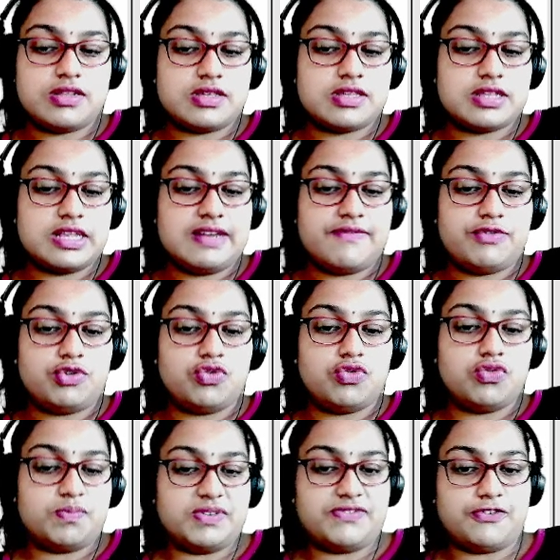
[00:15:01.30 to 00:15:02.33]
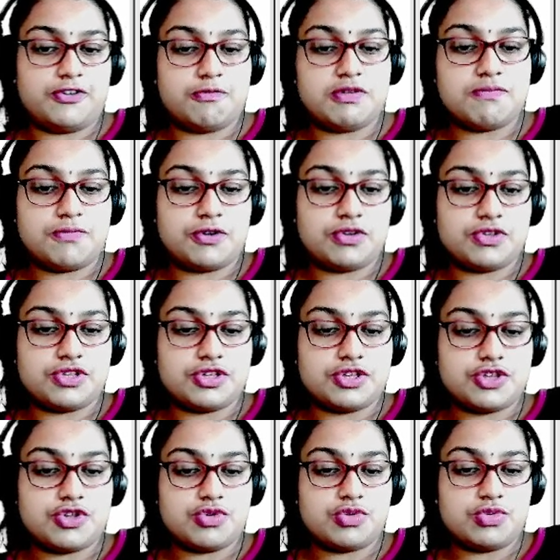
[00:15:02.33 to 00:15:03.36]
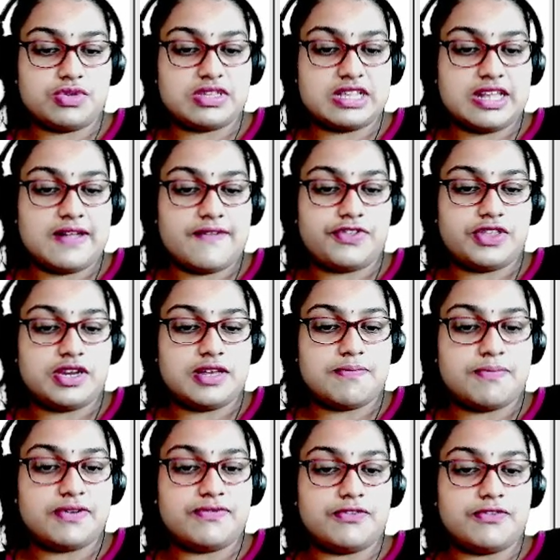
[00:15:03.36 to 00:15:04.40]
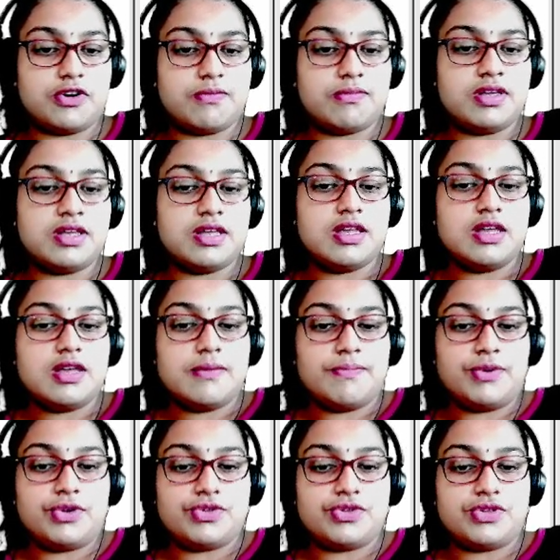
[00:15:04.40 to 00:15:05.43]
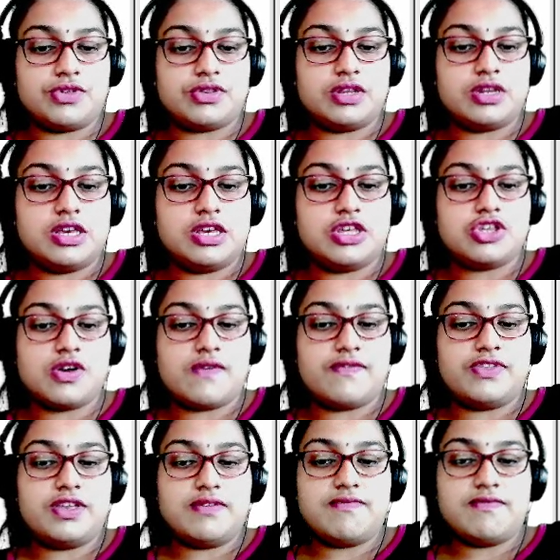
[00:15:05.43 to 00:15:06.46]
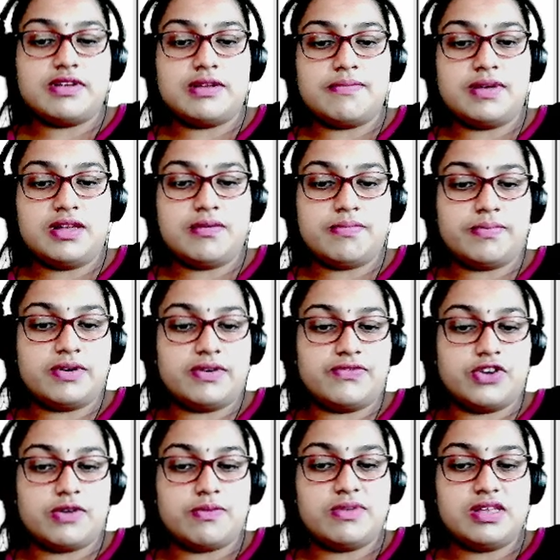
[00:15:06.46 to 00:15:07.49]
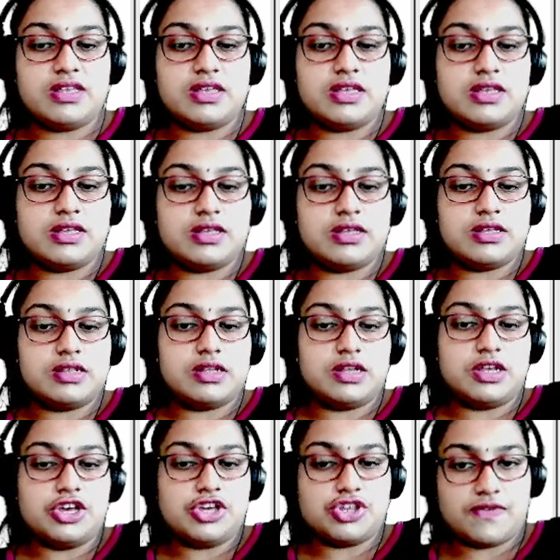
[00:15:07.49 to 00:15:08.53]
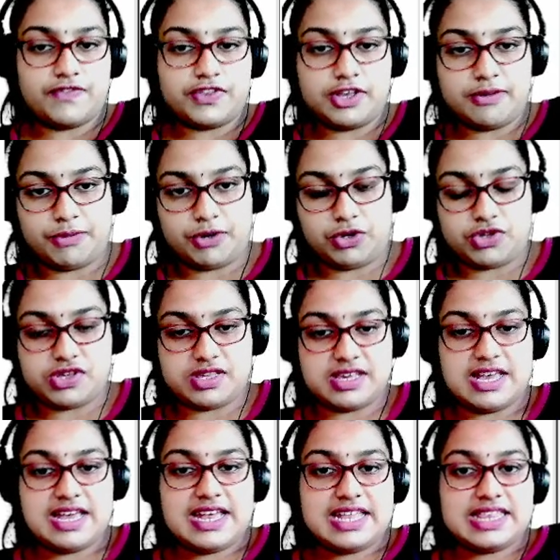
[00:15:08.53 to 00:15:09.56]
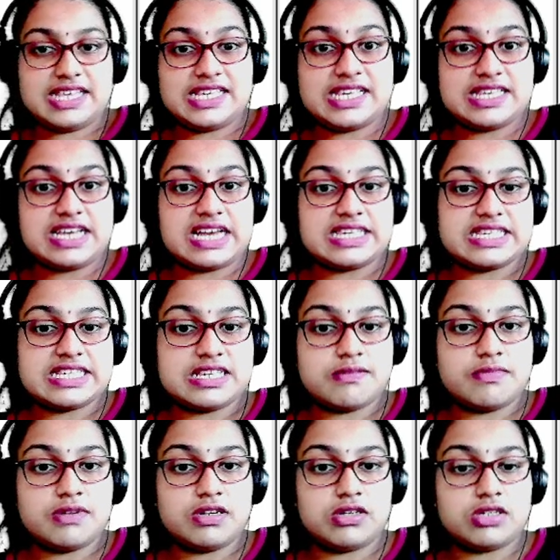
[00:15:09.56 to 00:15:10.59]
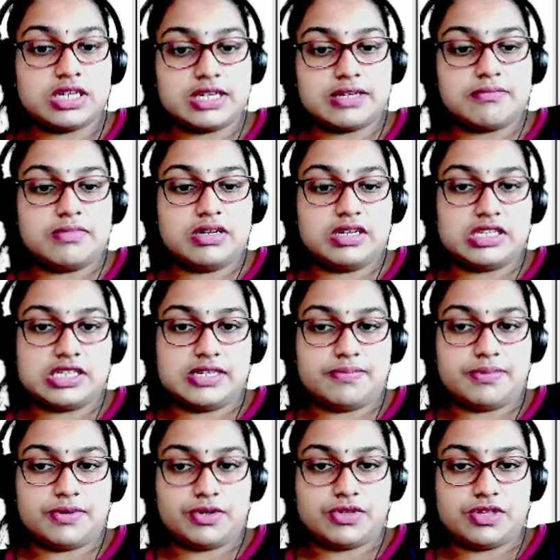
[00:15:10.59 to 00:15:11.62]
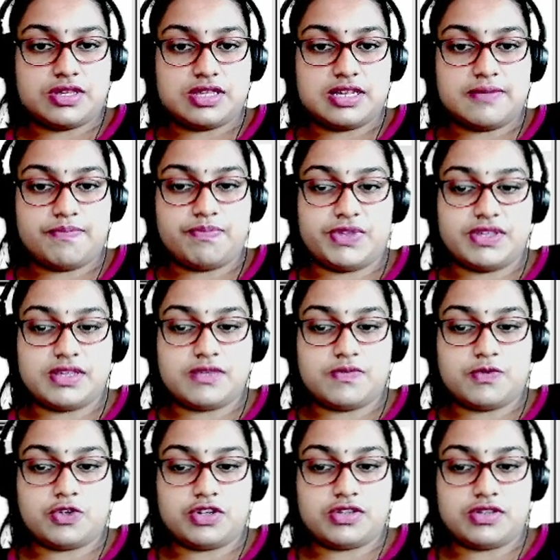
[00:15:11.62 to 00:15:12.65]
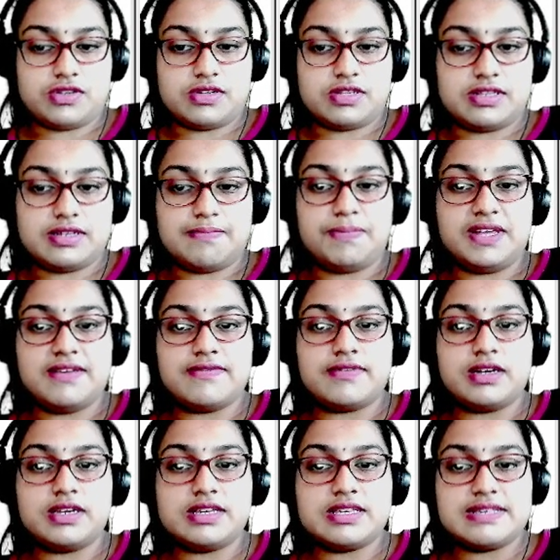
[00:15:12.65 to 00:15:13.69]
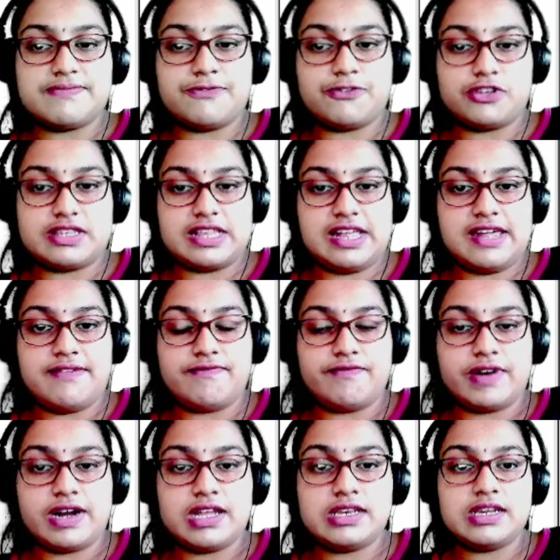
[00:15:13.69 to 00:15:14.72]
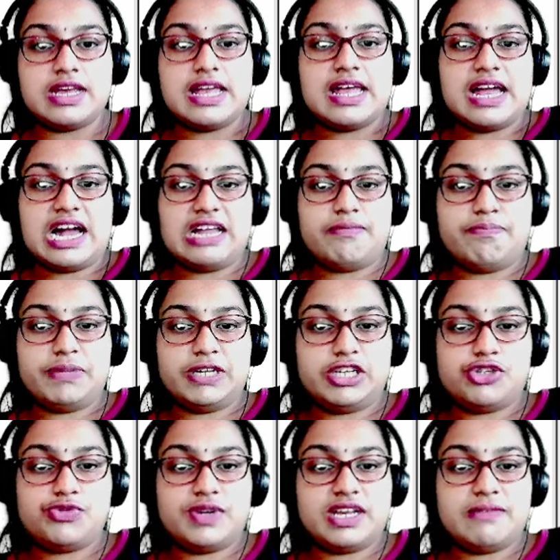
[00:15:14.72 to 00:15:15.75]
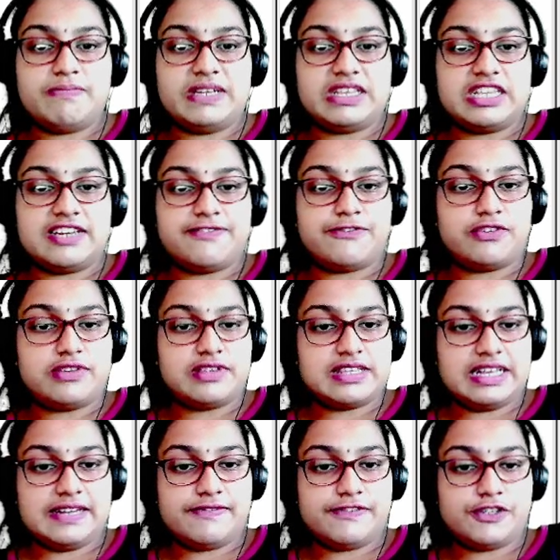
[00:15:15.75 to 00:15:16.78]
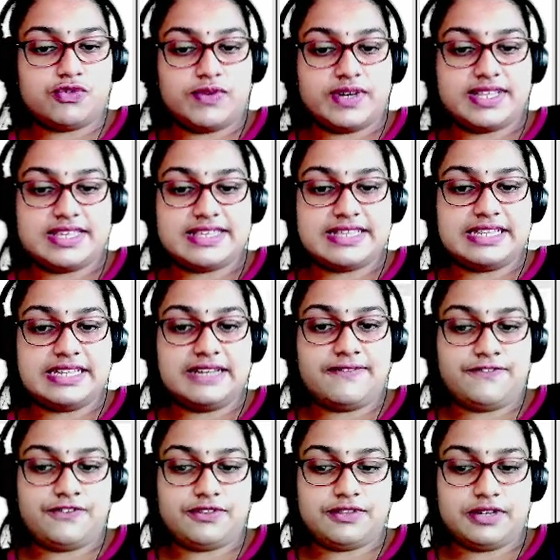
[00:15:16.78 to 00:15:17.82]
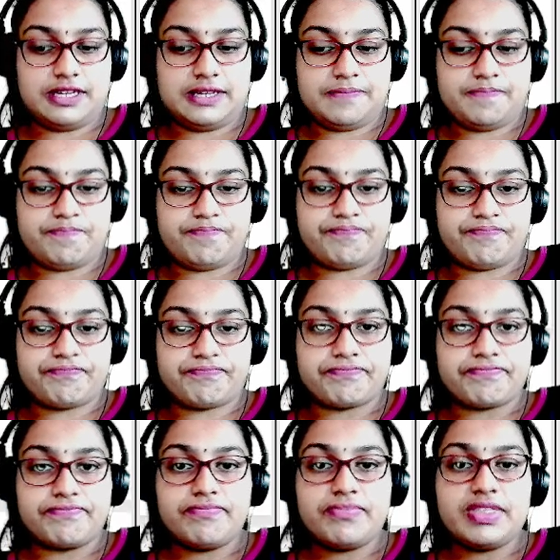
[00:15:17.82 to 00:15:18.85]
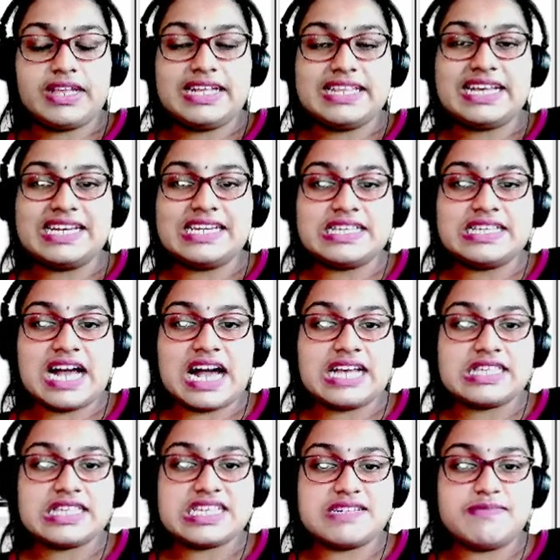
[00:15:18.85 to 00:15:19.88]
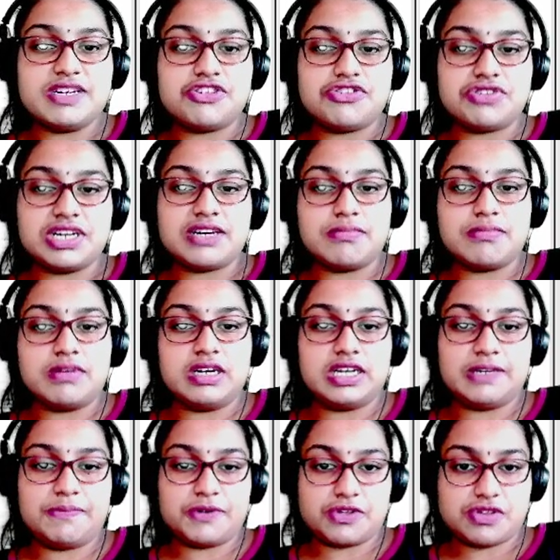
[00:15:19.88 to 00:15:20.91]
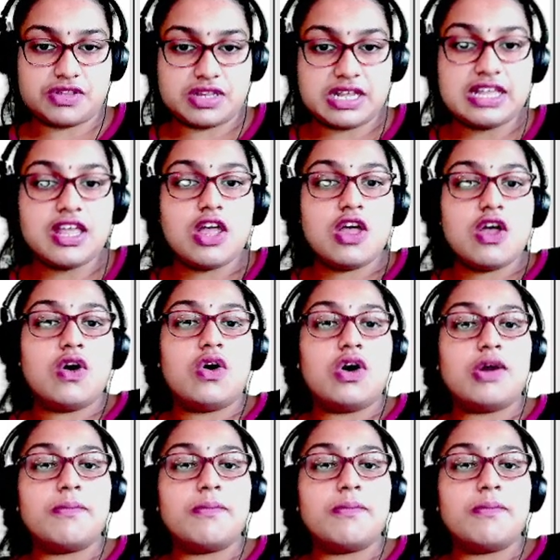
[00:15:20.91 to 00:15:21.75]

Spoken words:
slave 2 performing process 2, slave 3 performing process 3. Each of them will be performing each of the process. This is asymmetric multiprocessing. This is what is it. P1 is for slave 1 and P2 and P3 for slave 2 and slave 3. That is asymmetric multiprocessing or